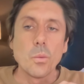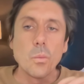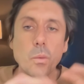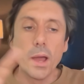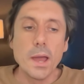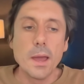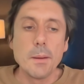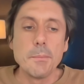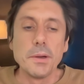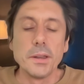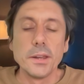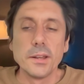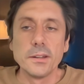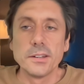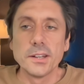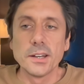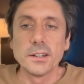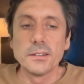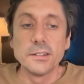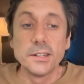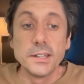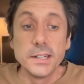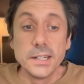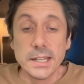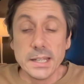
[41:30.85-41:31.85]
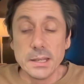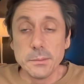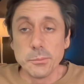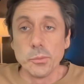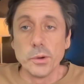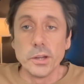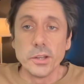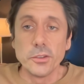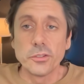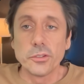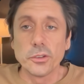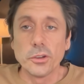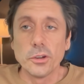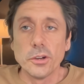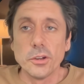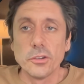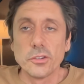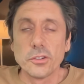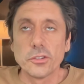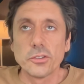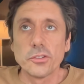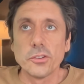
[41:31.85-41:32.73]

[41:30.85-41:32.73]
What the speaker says: web and it does deep research.